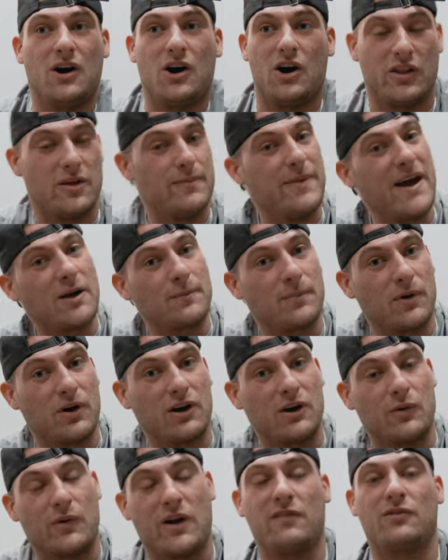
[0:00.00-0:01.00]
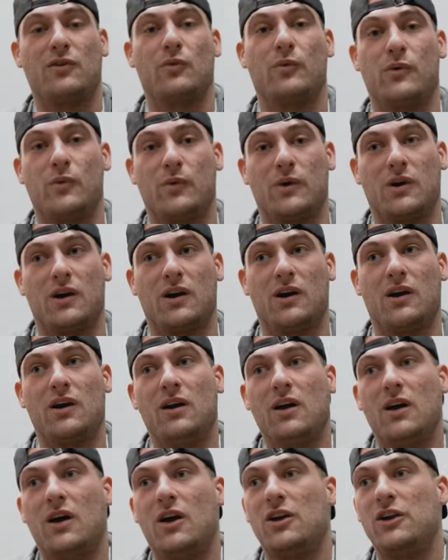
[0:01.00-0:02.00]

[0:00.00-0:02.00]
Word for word: on the back burner whenever we were,